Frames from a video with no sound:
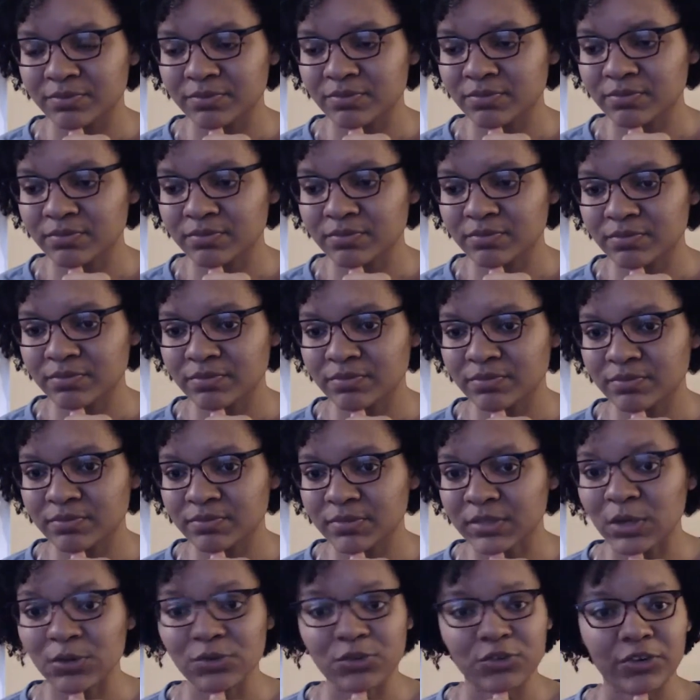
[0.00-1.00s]

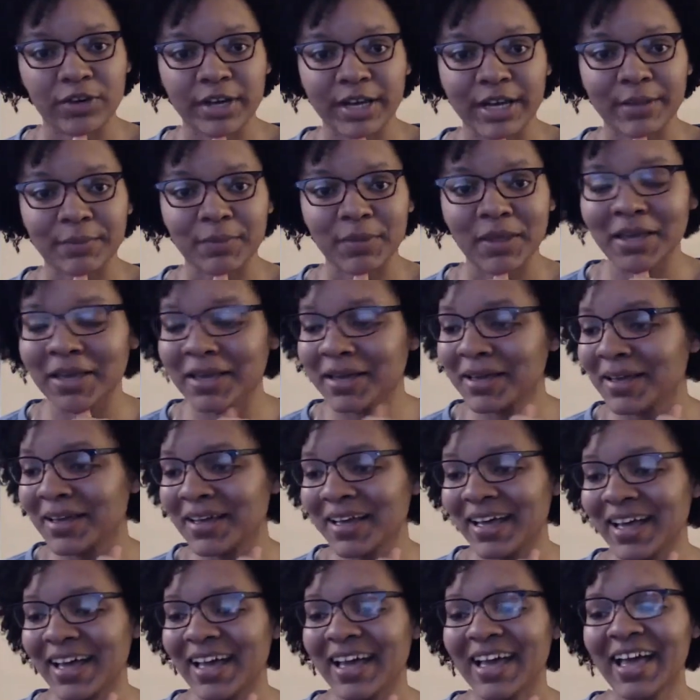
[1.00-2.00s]
It was great.
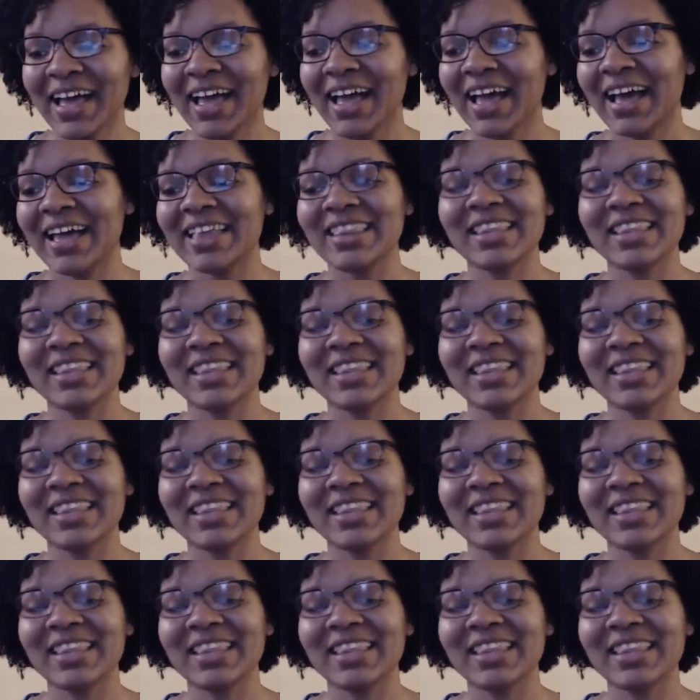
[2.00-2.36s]
And